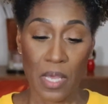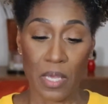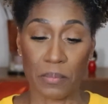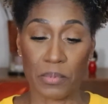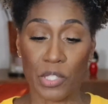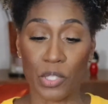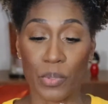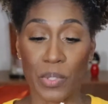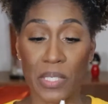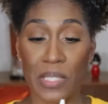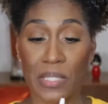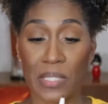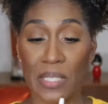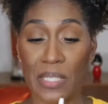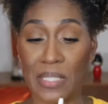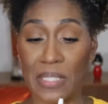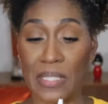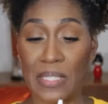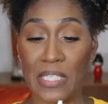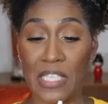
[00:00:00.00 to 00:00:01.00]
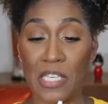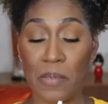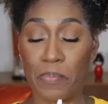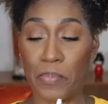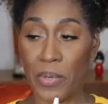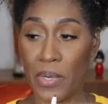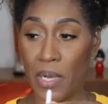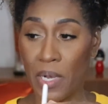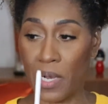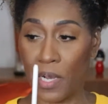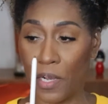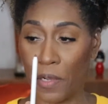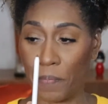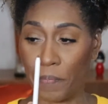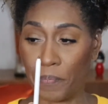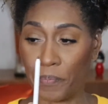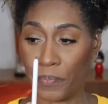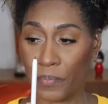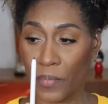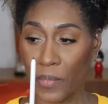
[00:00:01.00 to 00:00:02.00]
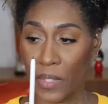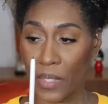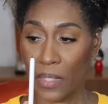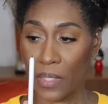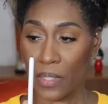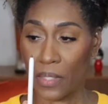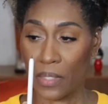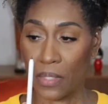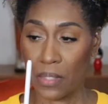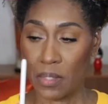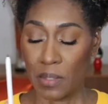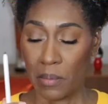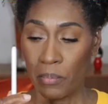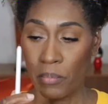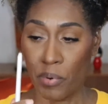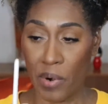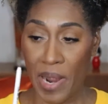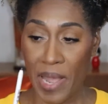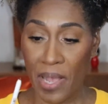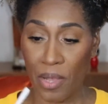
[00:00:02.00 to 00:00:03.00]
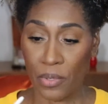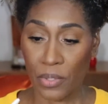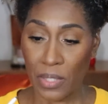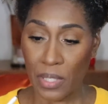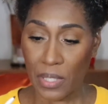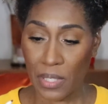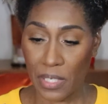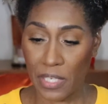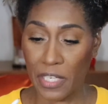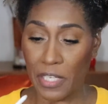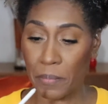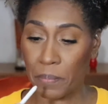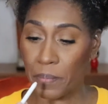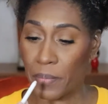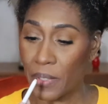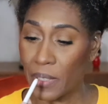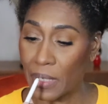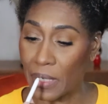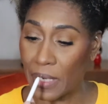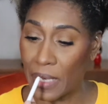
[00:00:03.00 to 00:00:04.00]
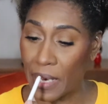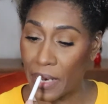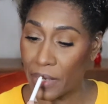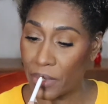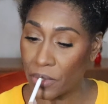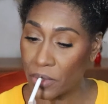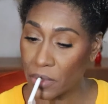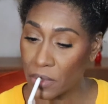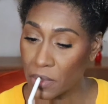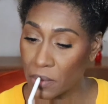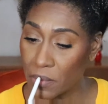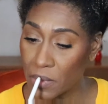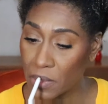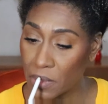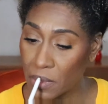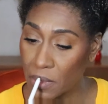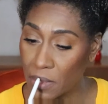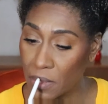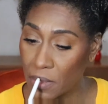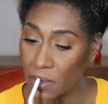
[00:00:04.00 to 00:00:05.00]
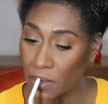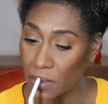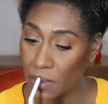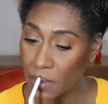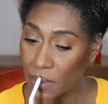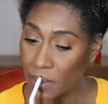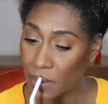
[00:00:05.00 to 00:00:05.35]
So it is a deep brown lip liner. So I'm just gonna.